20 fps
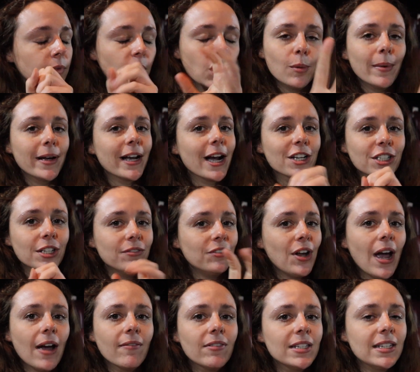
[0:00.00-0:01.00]
oh my gosh, if you
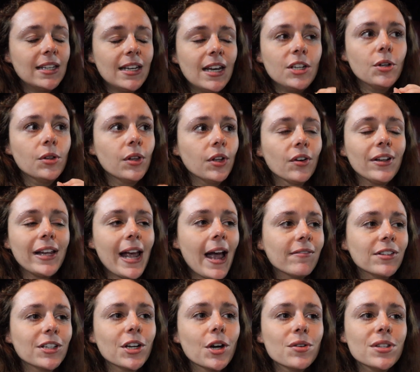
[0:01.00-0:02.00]
haven't seen it, you literally
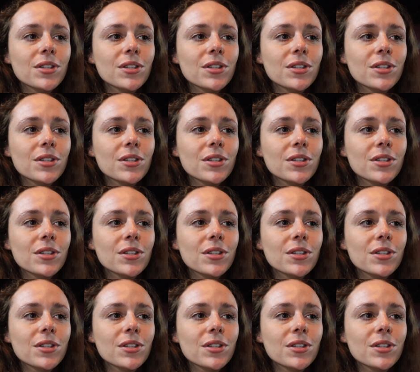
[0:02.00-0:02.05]
have to go